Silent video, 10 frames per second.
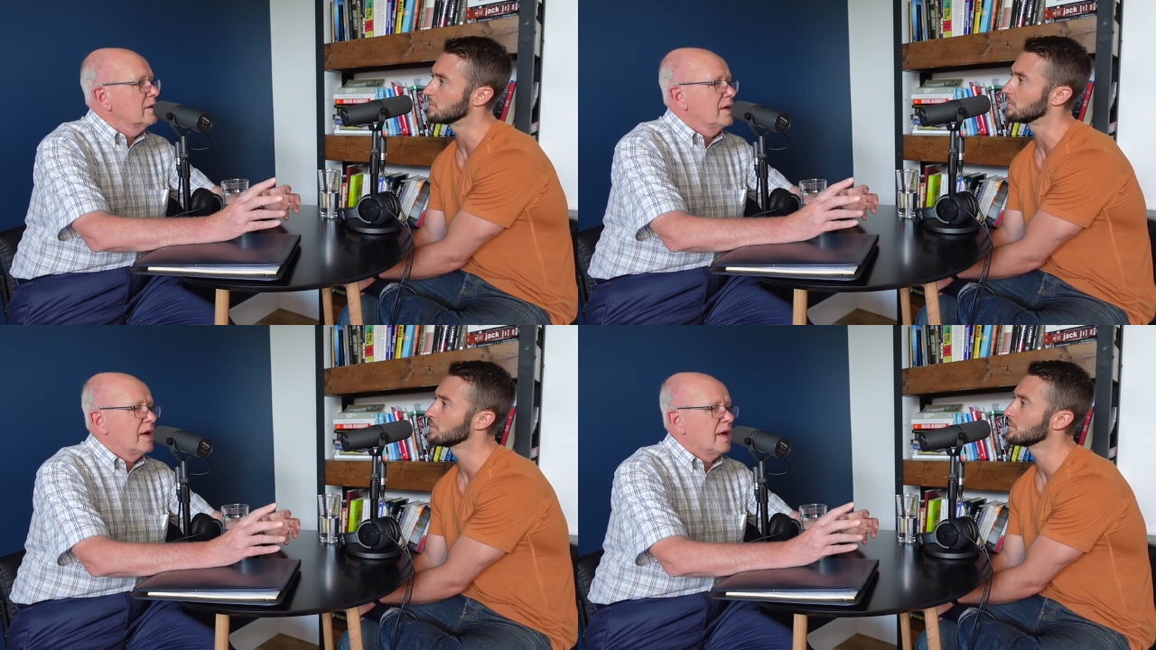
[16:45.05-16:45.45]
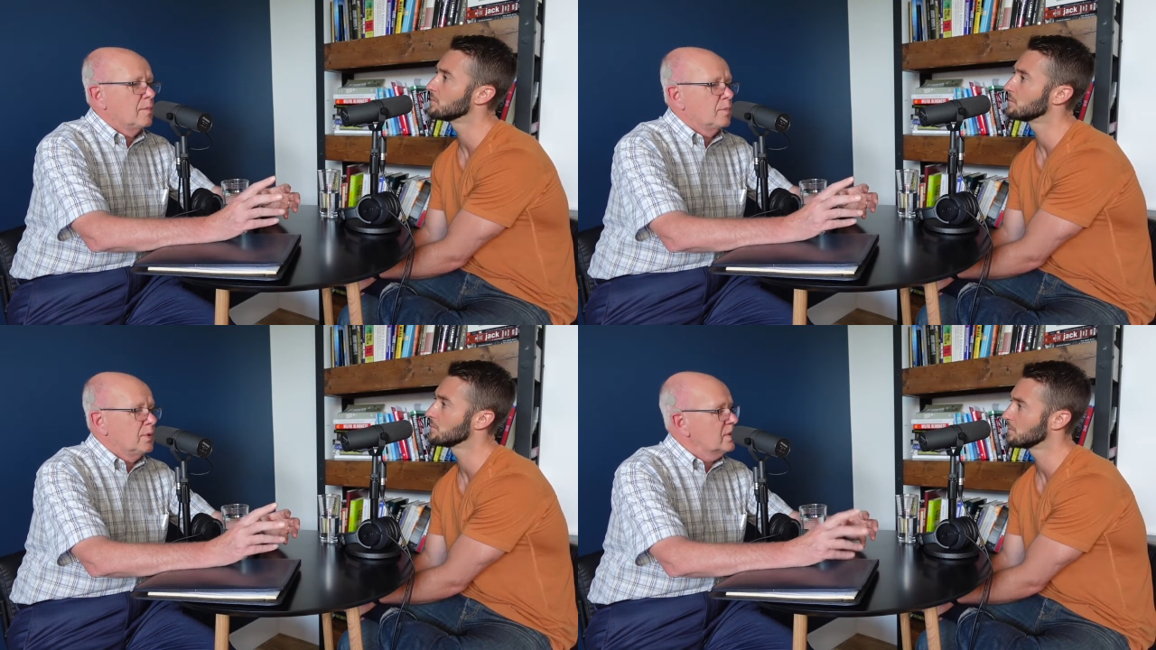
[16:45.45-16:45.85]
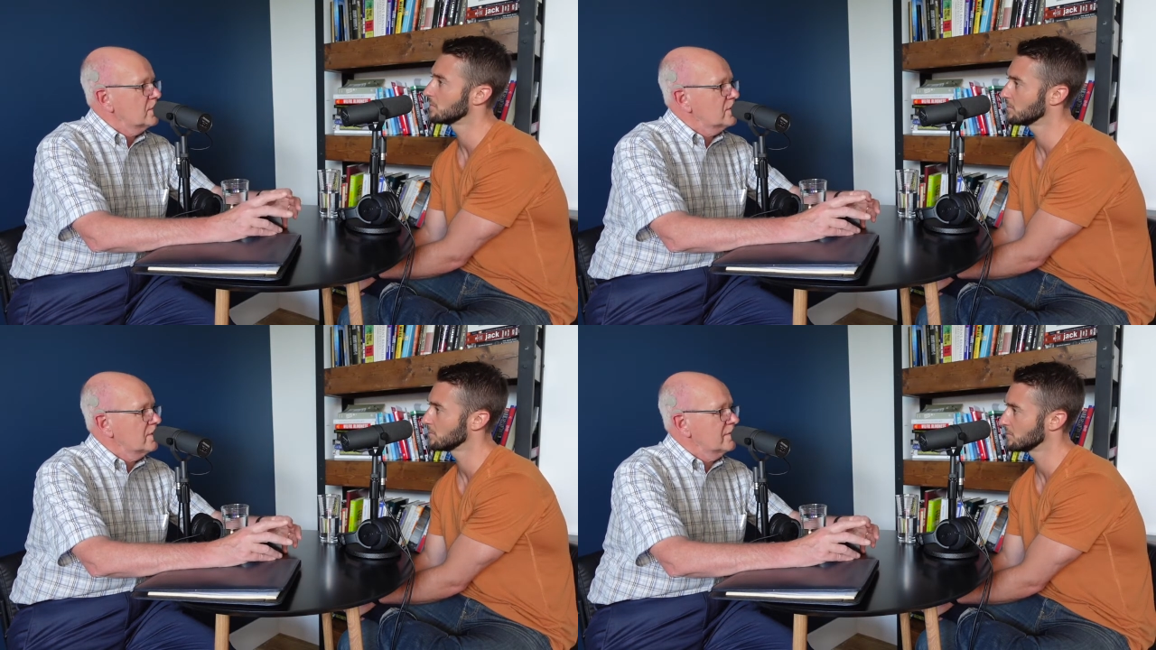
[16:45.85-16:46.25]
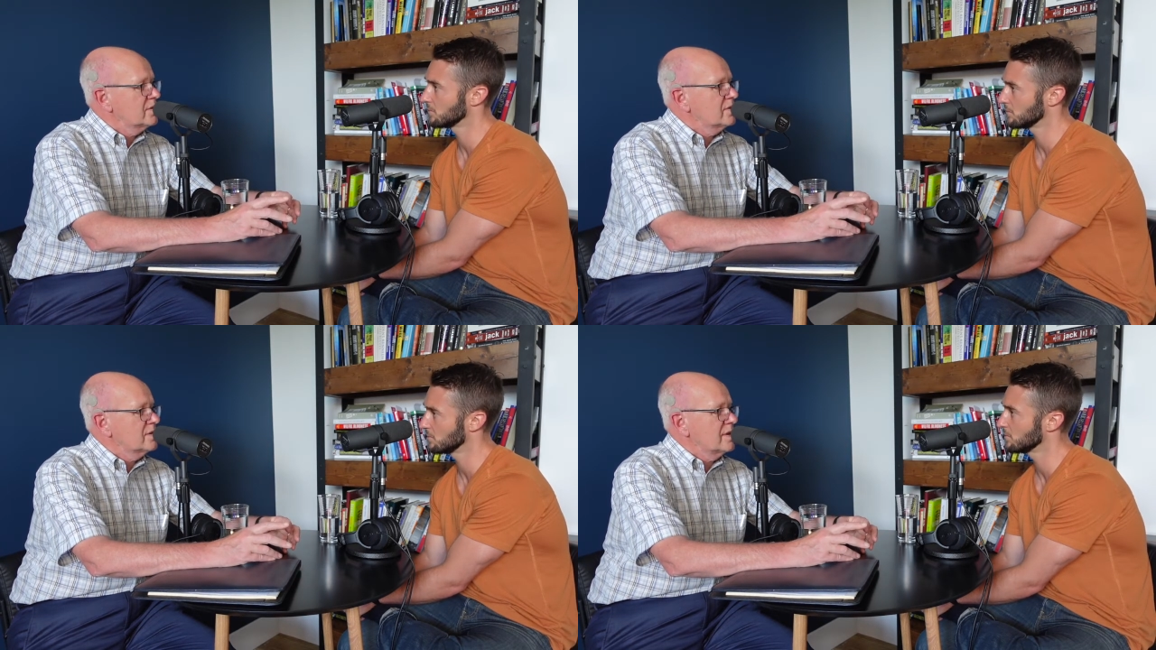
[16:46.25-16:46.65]
Speaker 1: mm-hmm. put those
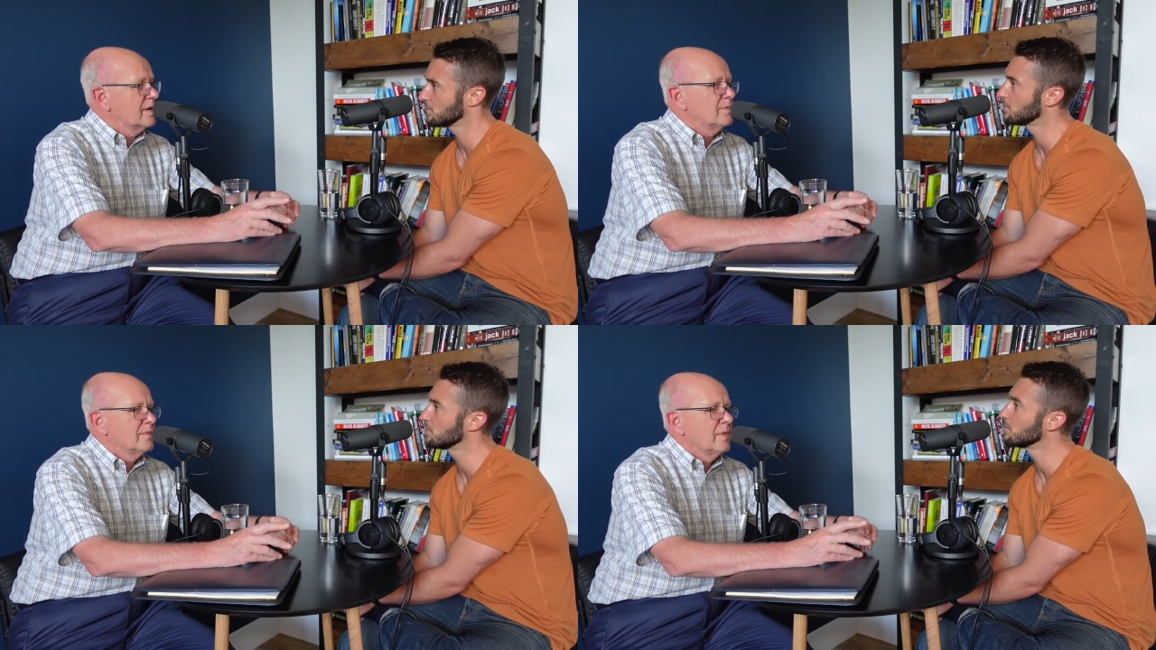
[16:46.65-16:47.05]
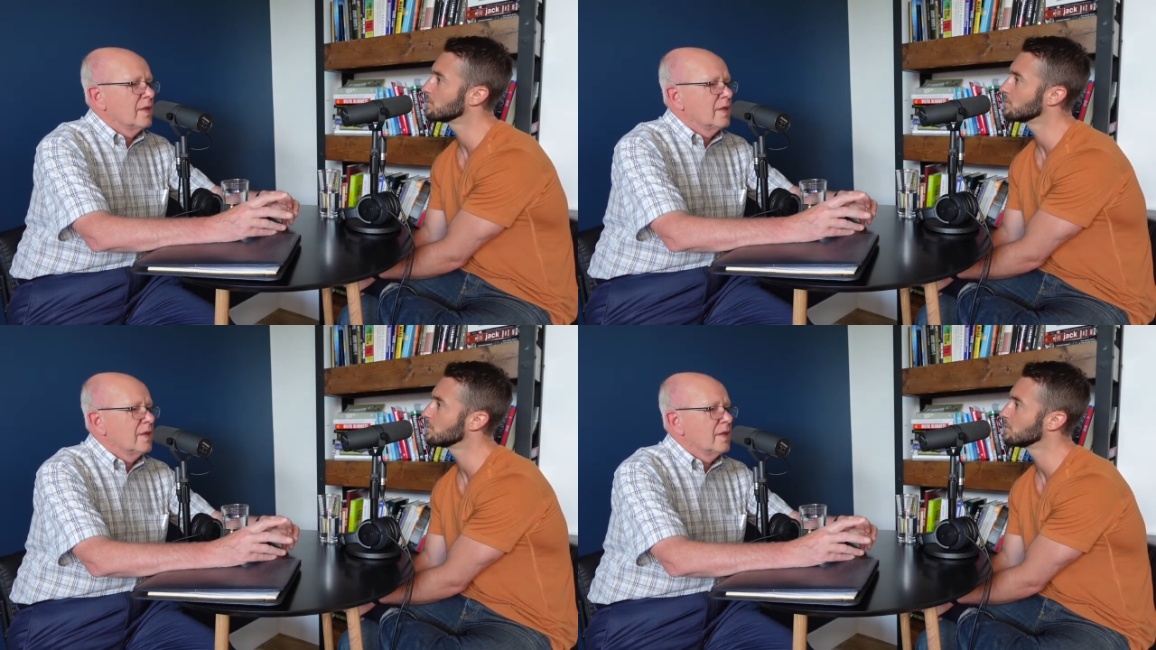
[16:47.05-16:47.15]
services in.